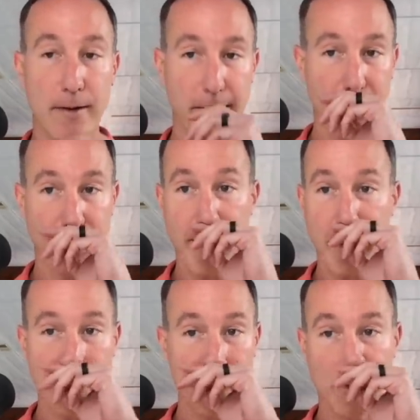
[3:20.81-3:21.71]
that's
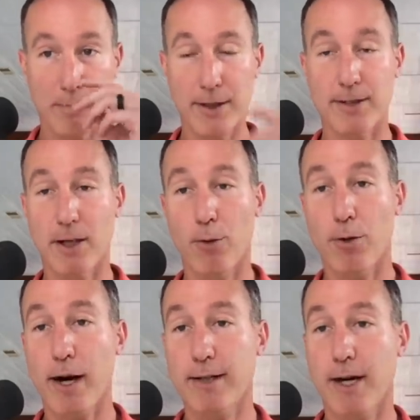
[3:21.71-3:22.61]
fine, but uh, we'll
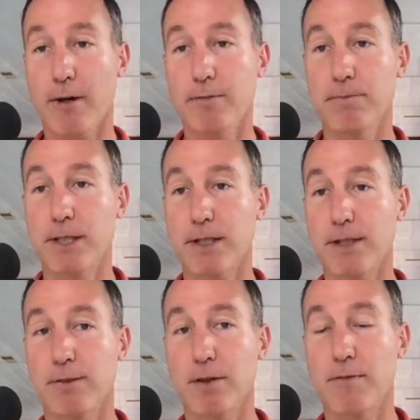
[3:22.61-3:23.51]
crack down
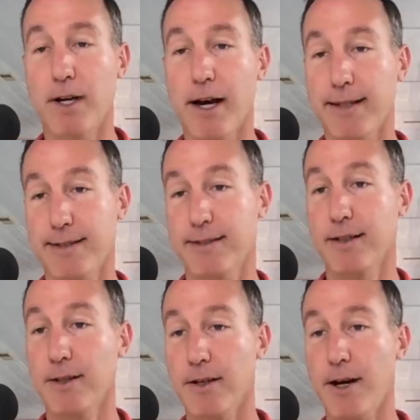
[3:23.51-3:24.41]
because we've got
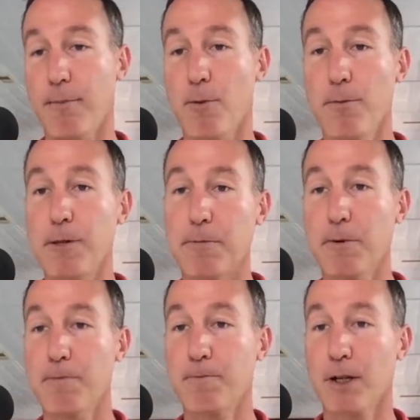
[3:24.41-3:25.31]
uh, more people,